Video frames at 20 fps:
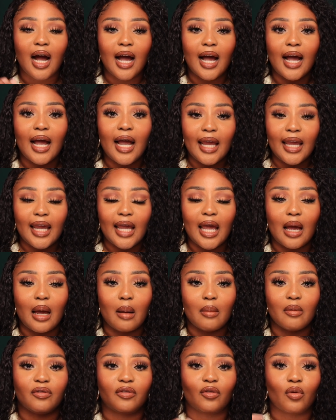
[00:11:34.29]
I
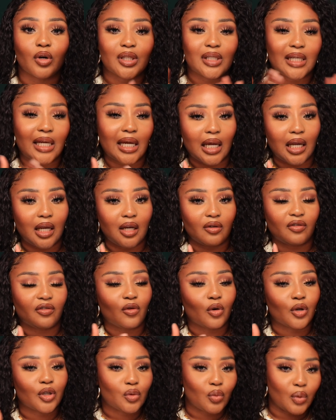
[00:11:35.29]
am 410,
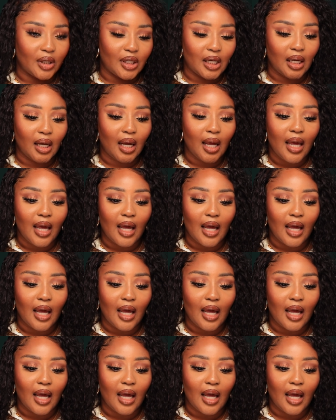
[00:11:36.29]
420,